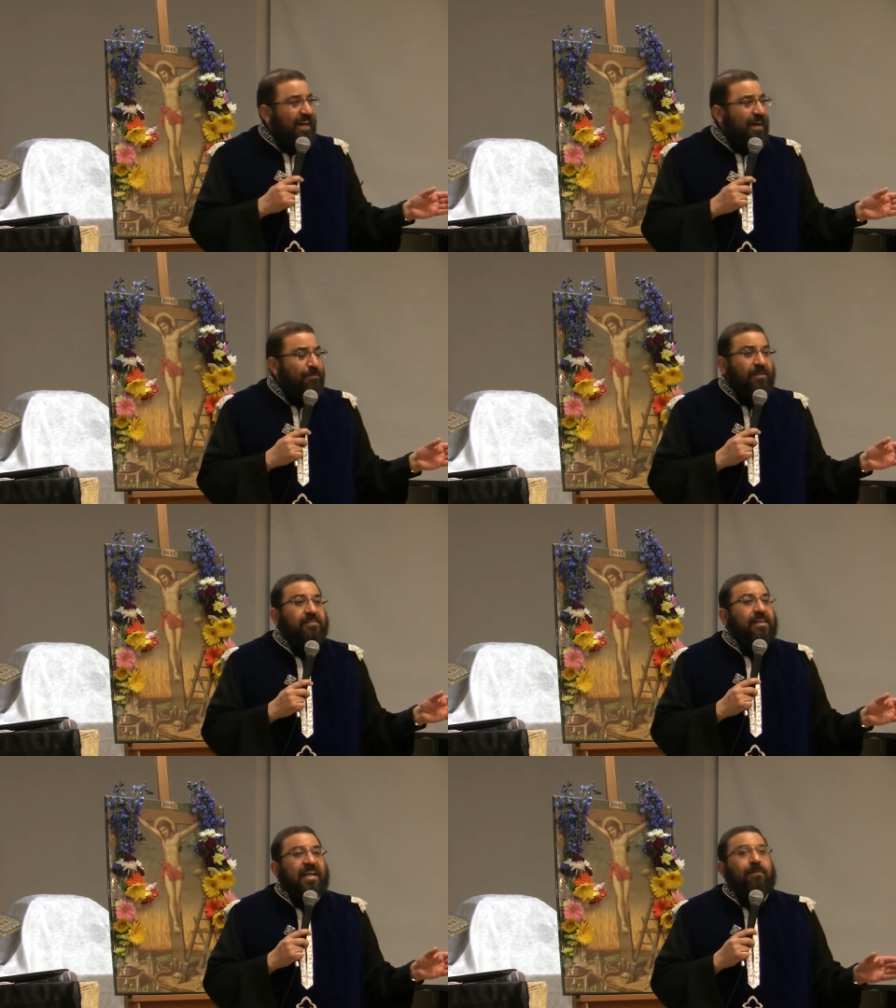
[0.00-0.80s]
I'm not
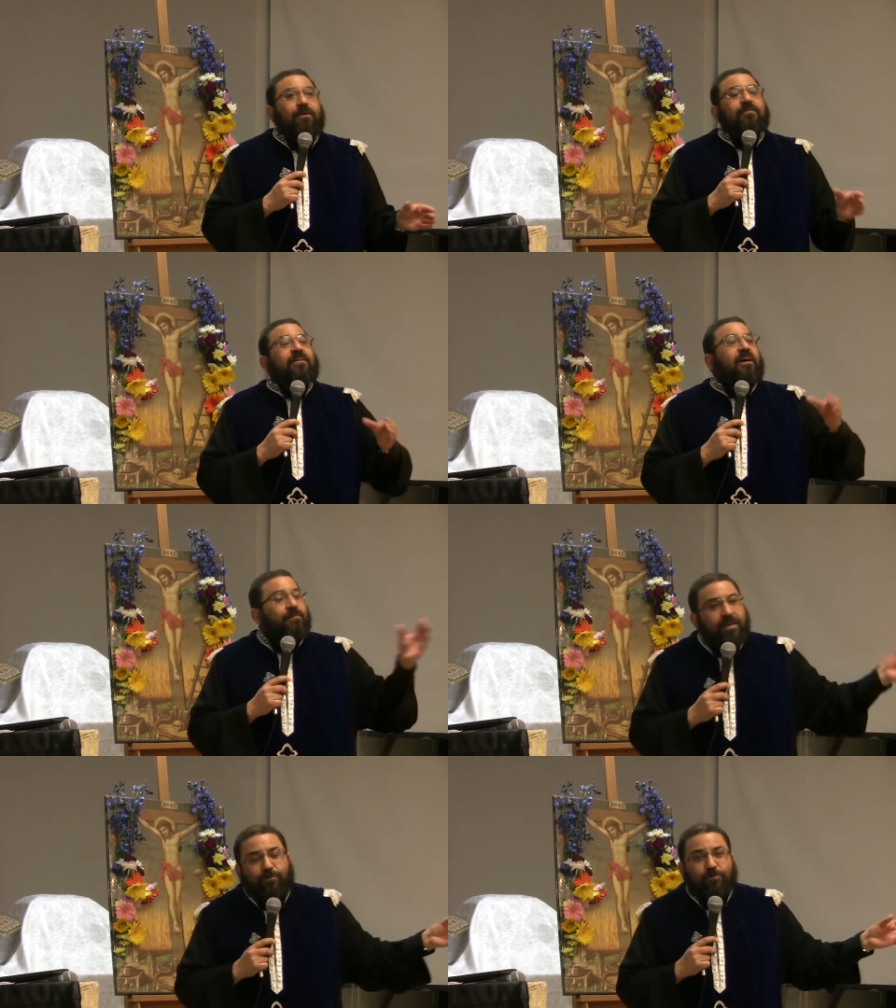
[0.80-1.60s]
saying about
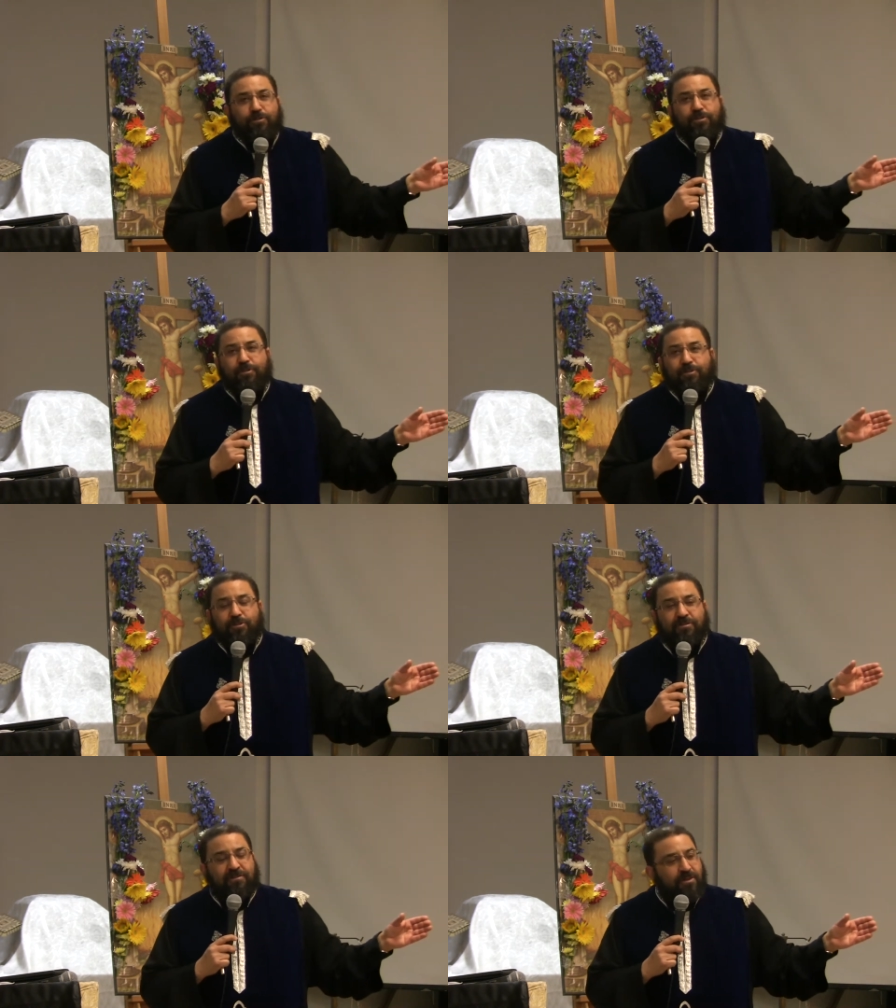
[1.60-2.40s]
coming to
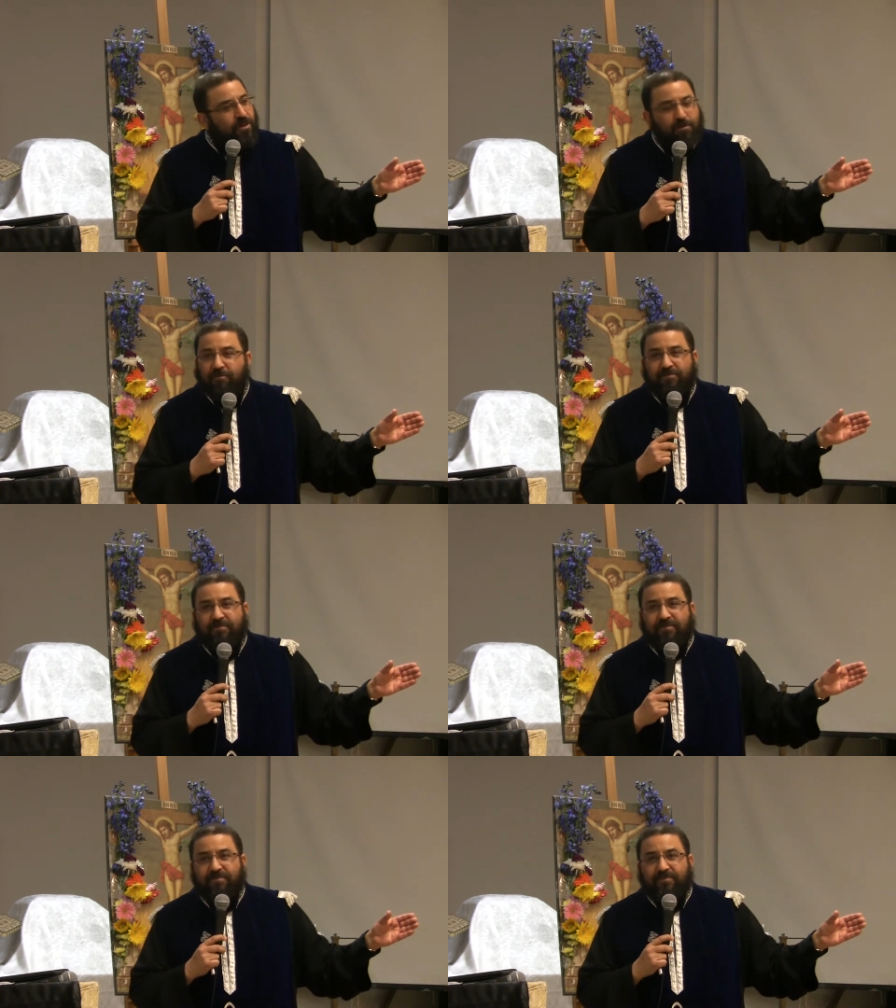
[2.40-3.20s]
church no.
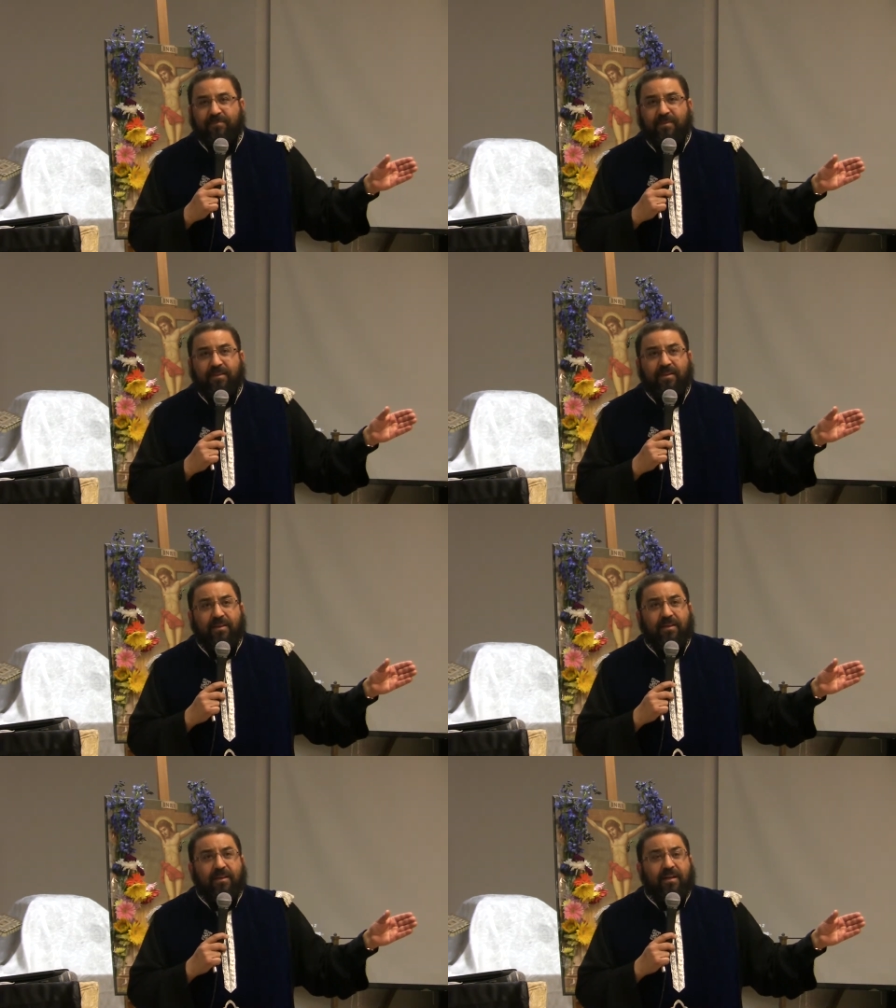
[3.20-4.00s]

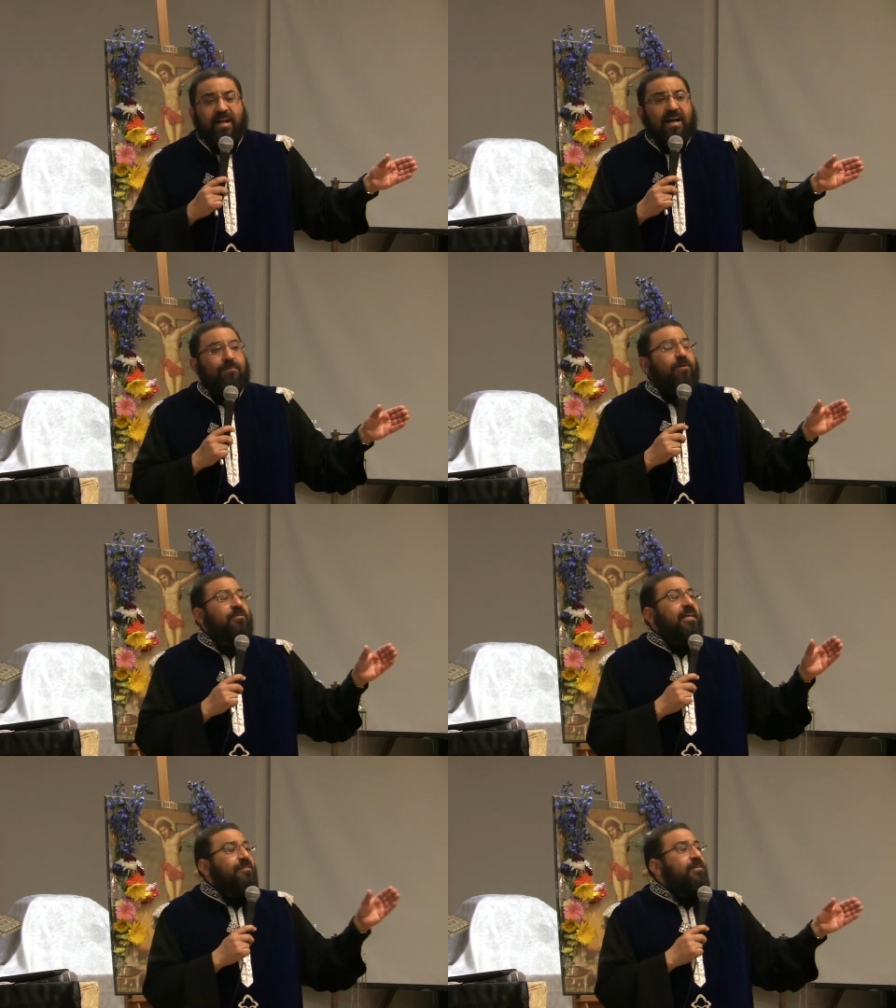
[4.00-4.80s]

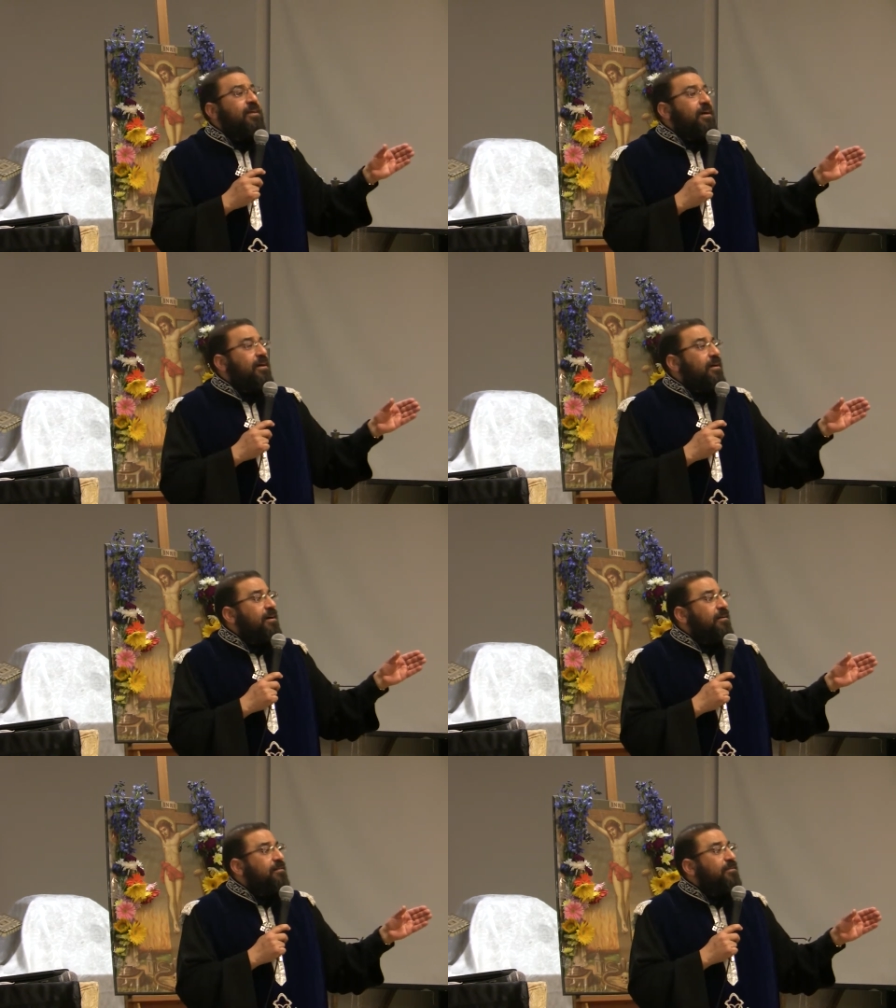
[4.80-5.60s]
About giving
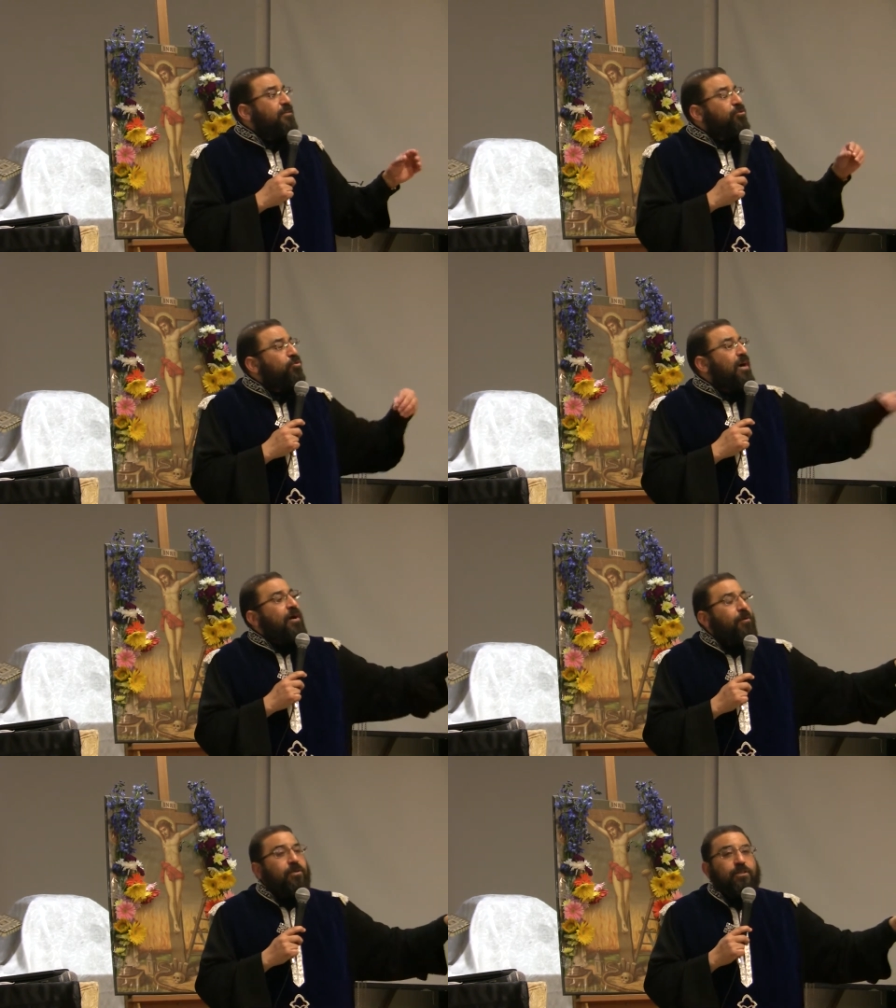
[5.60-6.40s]
God two
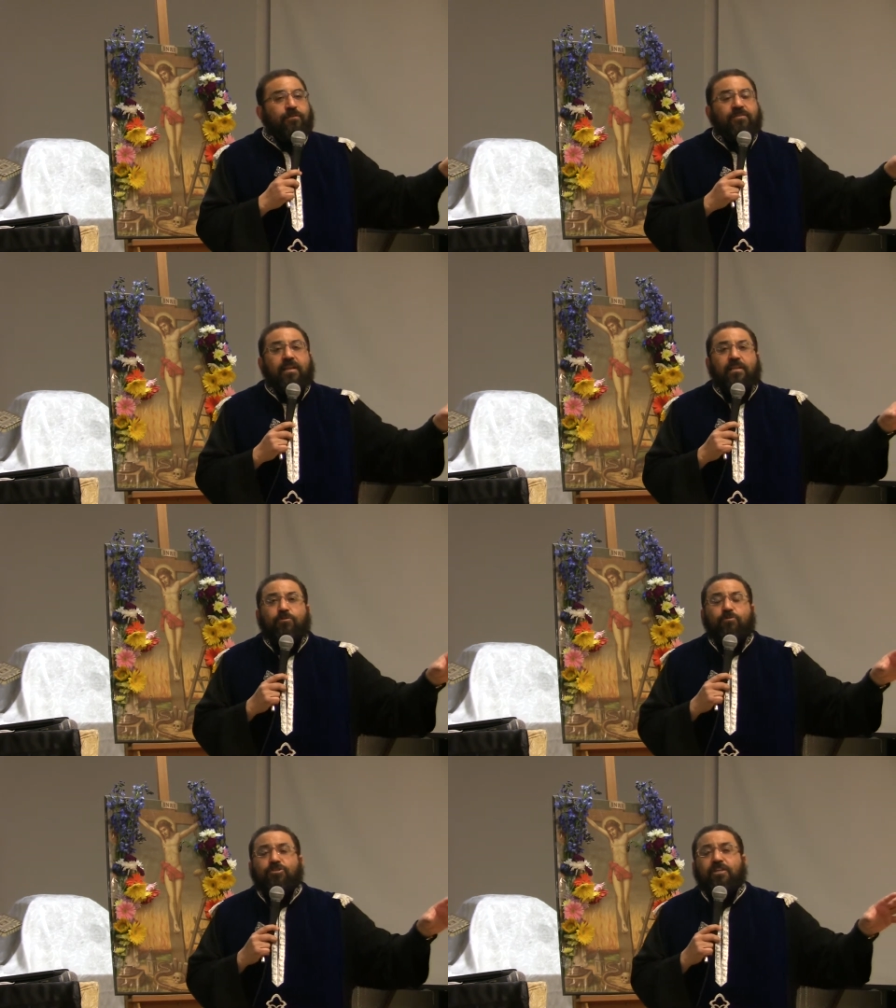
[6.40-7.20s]
hours of the
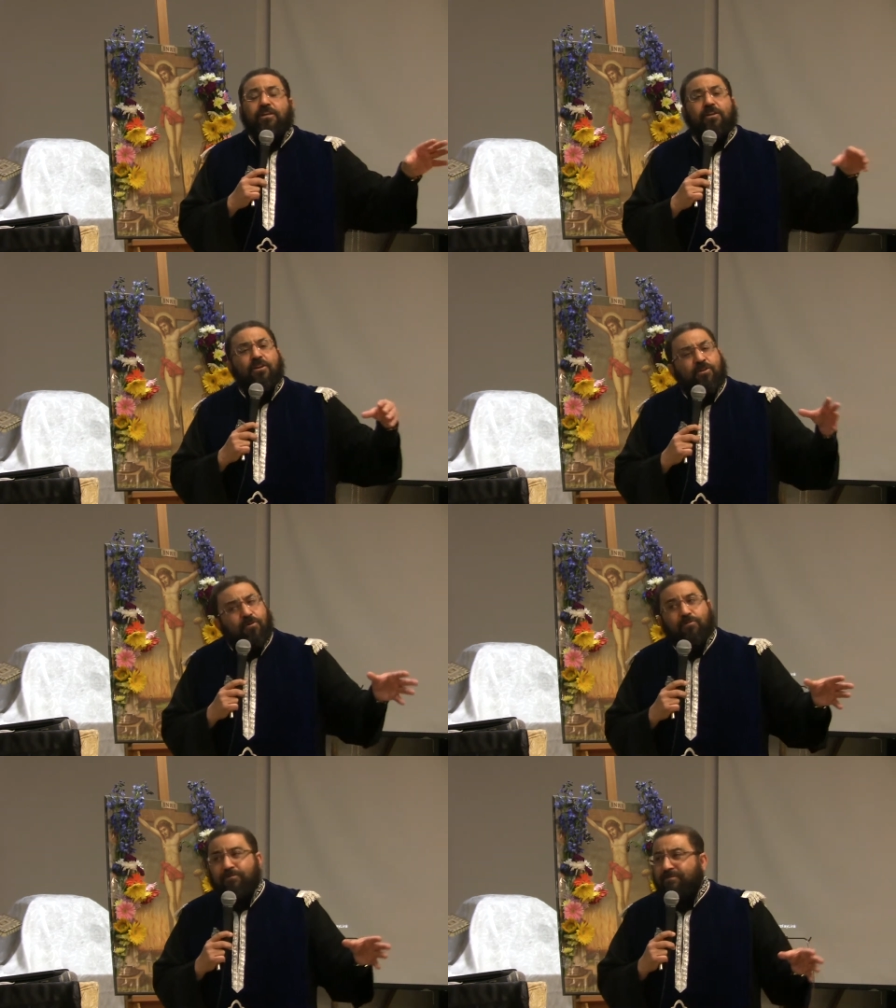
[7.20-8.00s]
liturgy?
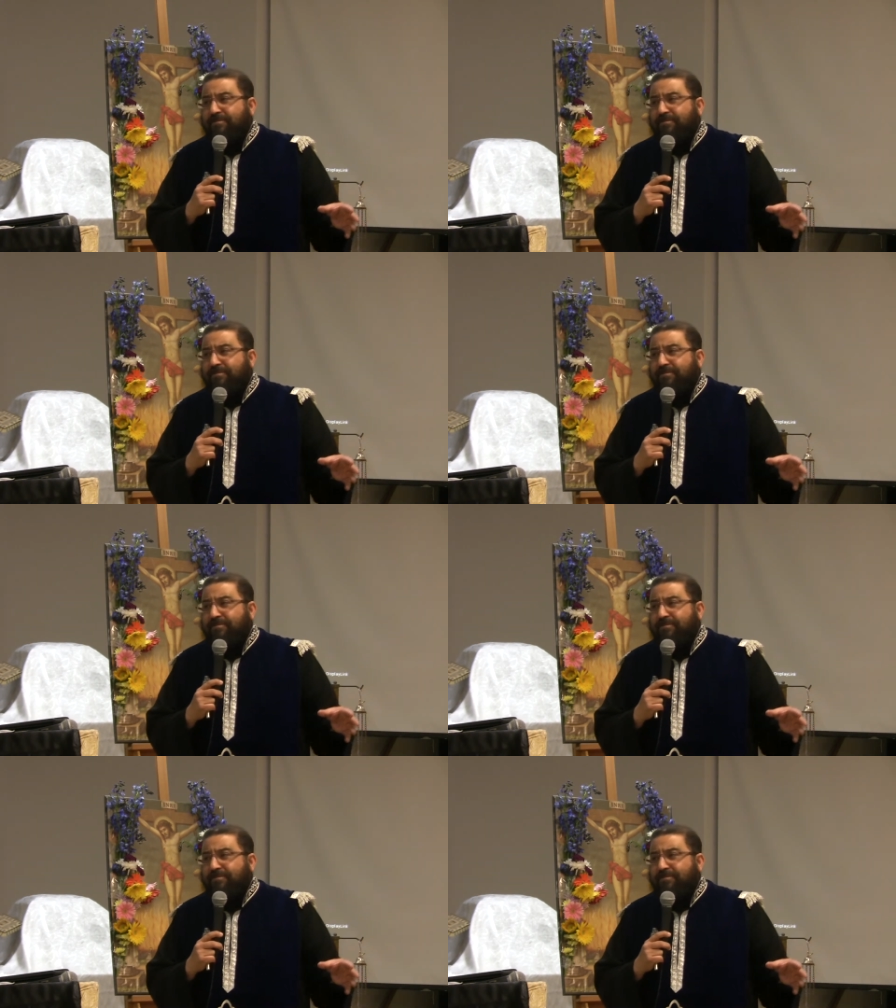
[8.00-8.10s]
No.